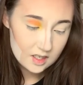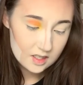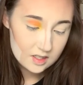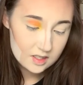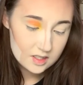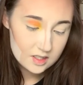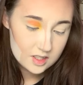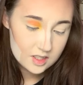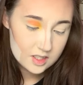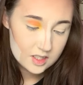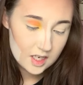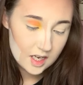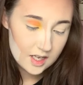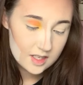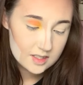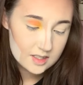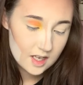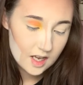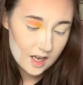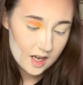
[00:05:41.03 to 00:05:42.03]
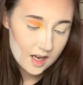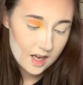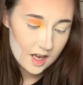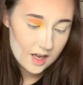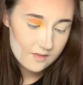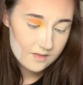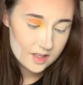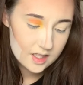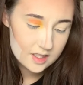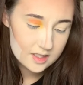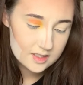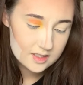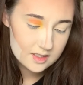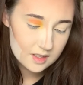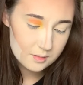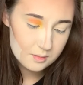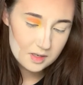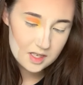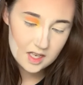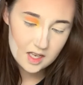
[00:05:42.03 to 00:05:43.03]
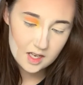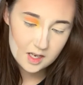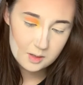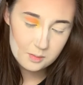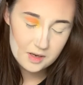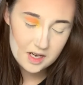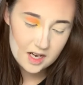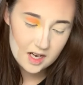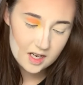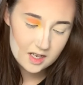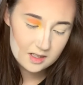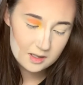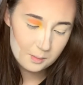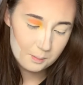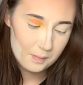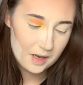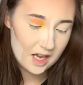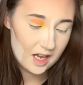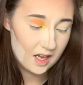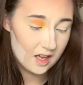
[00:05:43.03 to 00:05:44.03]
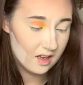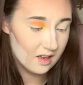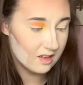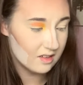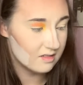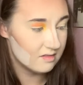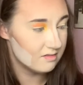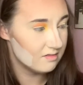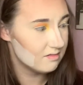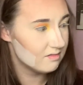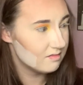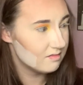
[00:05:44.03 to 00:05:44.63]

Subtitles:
These shades kind of have like some kickback in the pan.